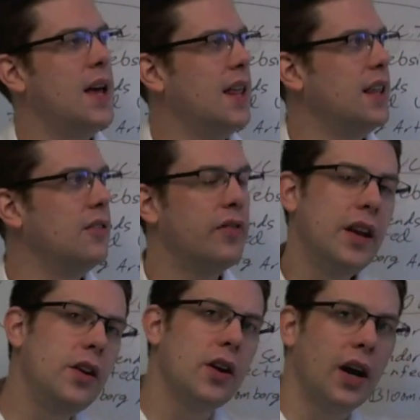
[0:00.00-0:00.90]
The
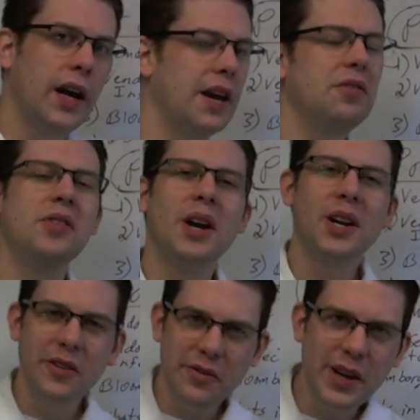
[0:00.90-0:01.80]
vendor, if they're a
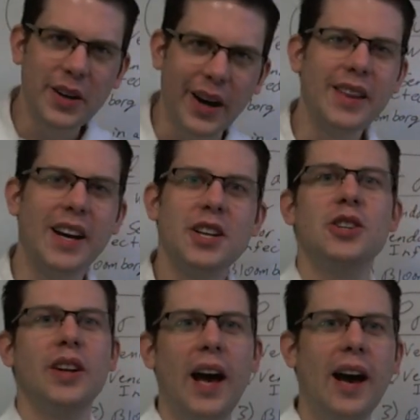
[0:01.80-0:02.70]
good vendor, they
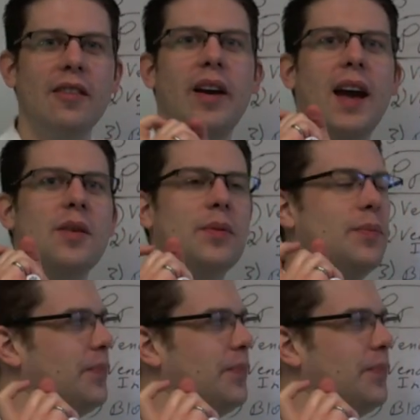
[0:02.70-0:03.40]
should have a